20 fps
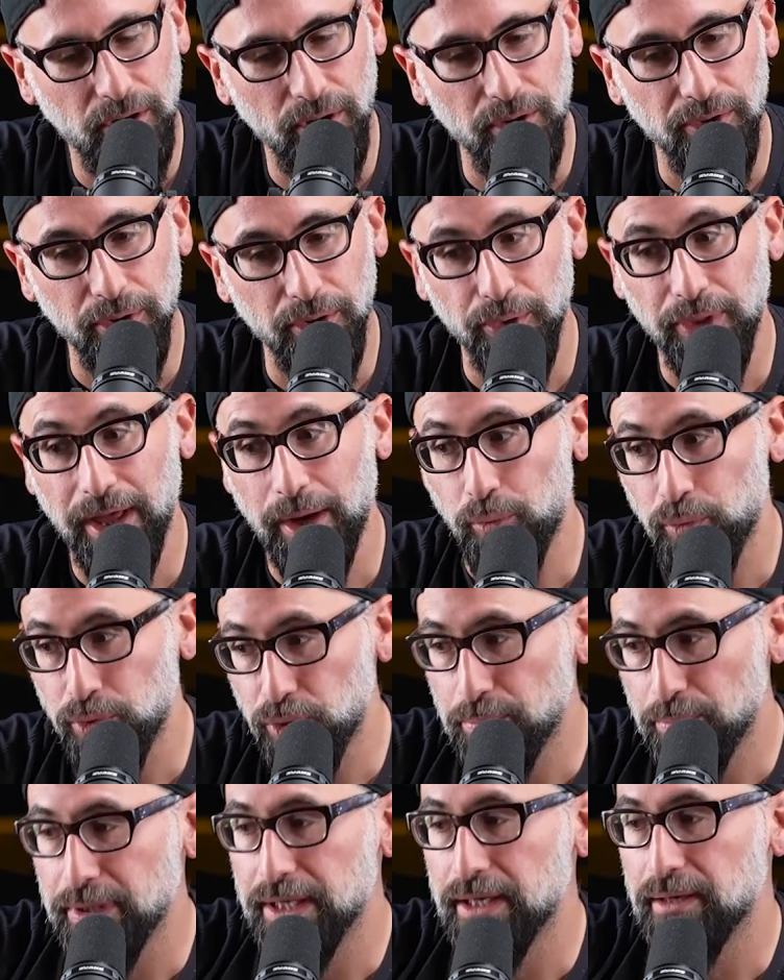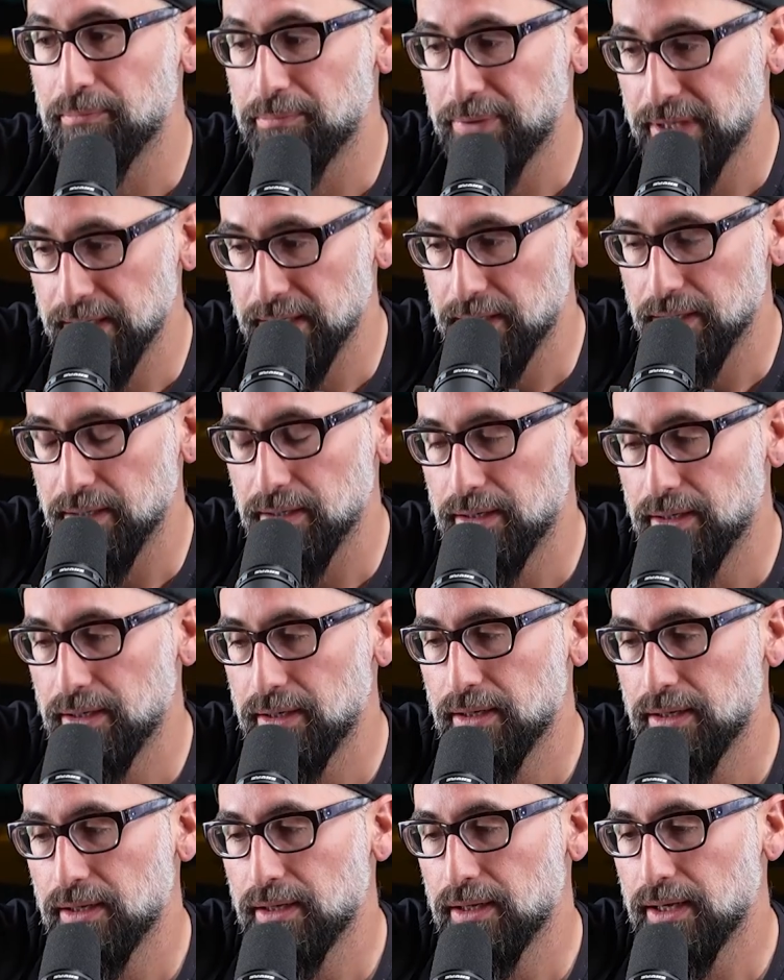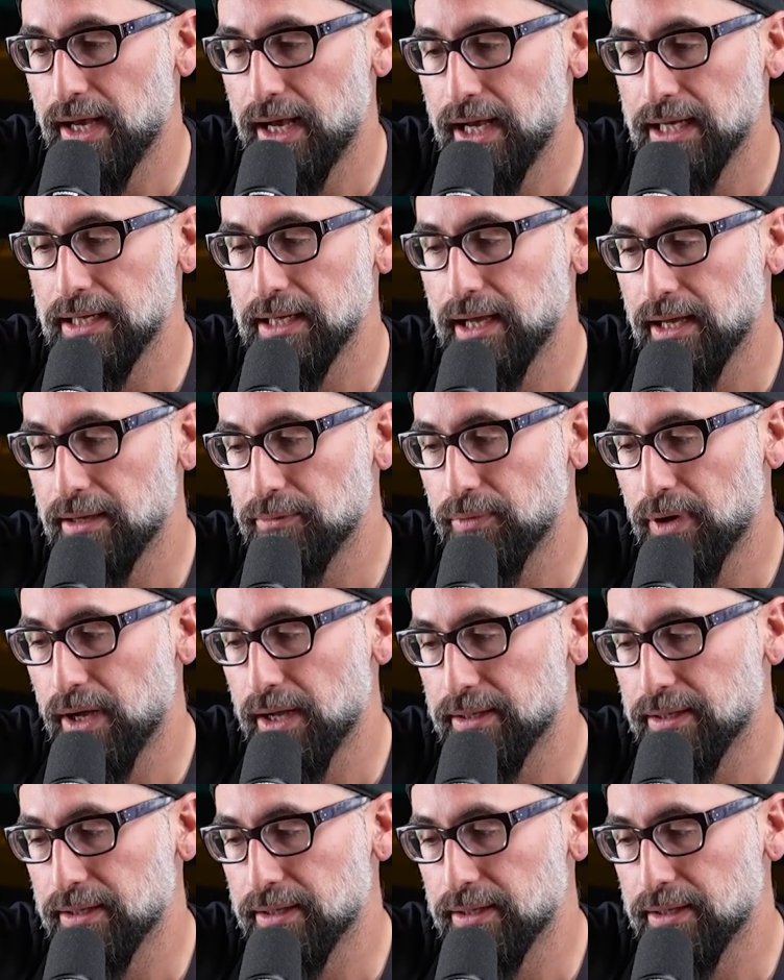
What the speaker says: Although that will be a big, I